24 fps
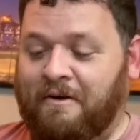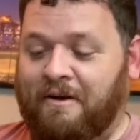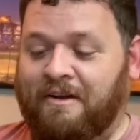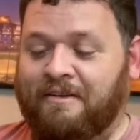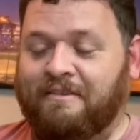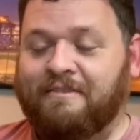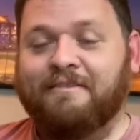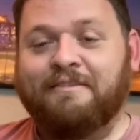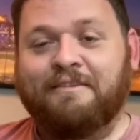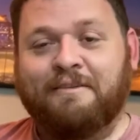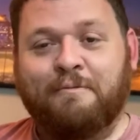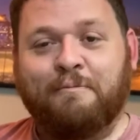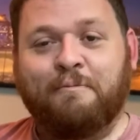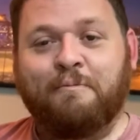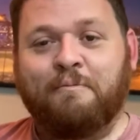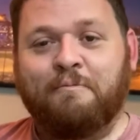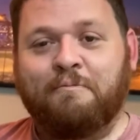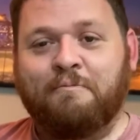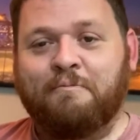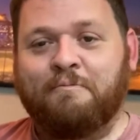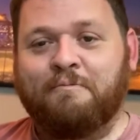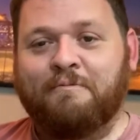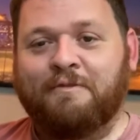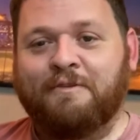Alright.
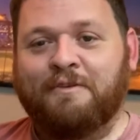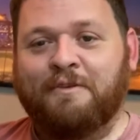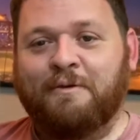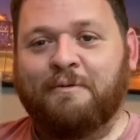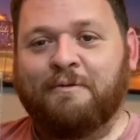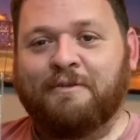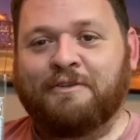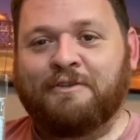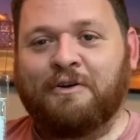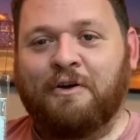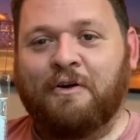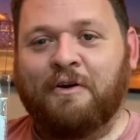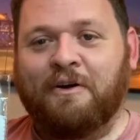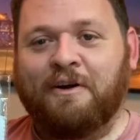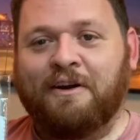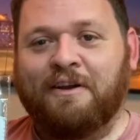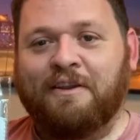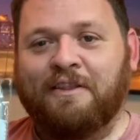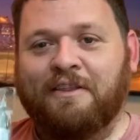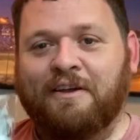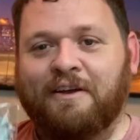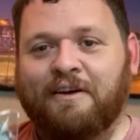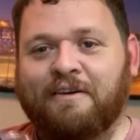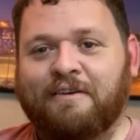A little
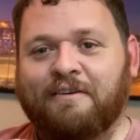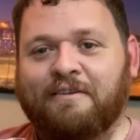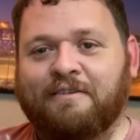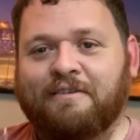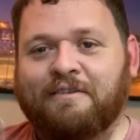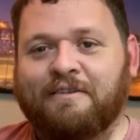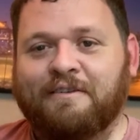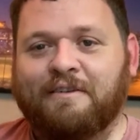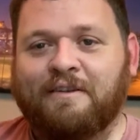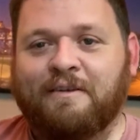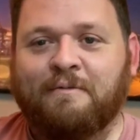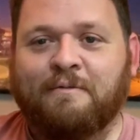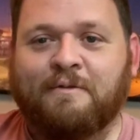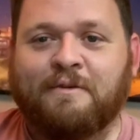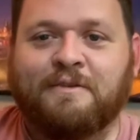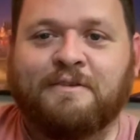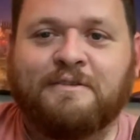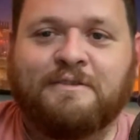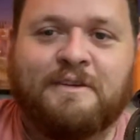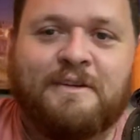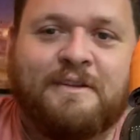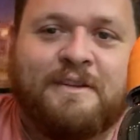targeted there. You can